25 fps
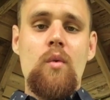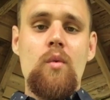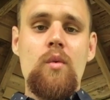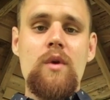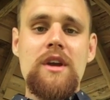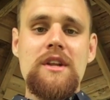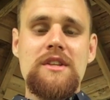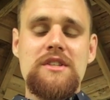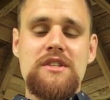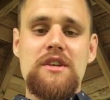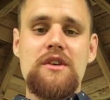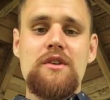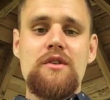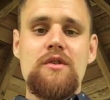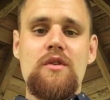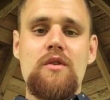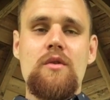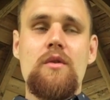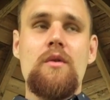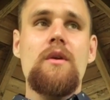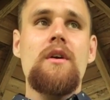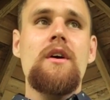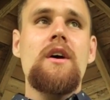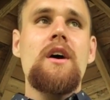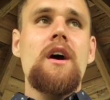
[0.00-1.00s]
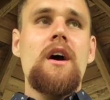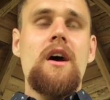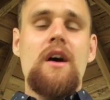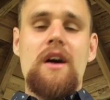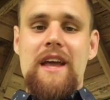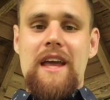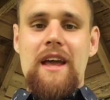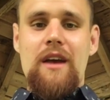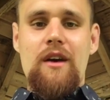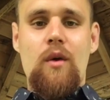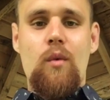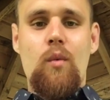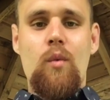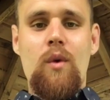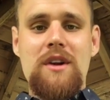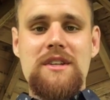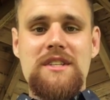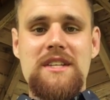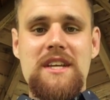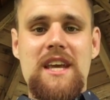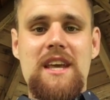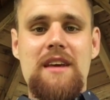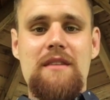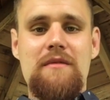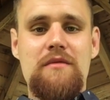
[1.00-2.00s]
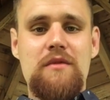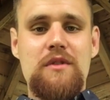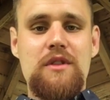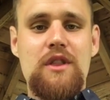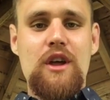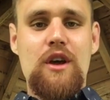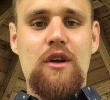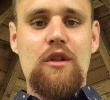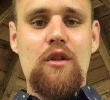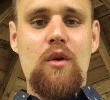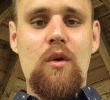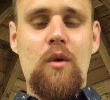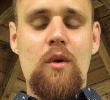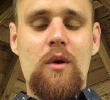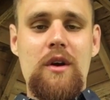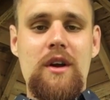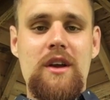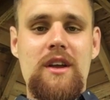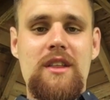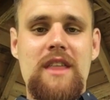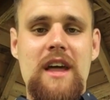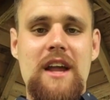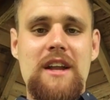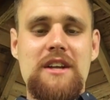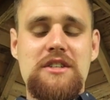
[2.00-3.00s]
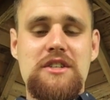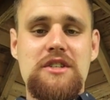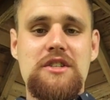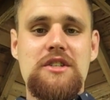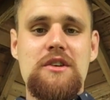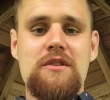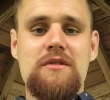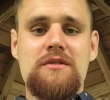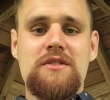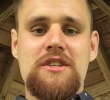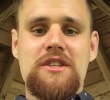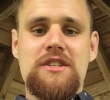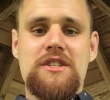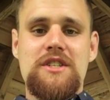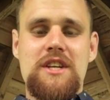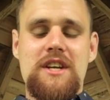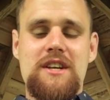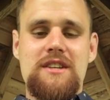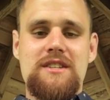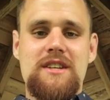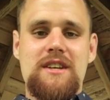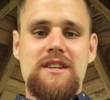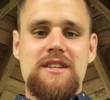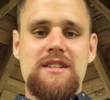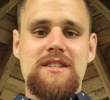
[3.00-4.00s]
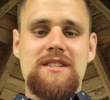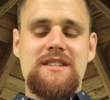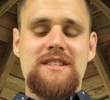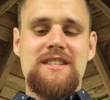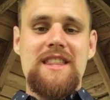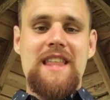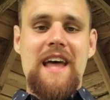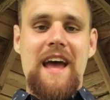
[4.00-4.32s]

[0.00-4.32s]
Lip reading: We too want to give the glory that is due to Jesus,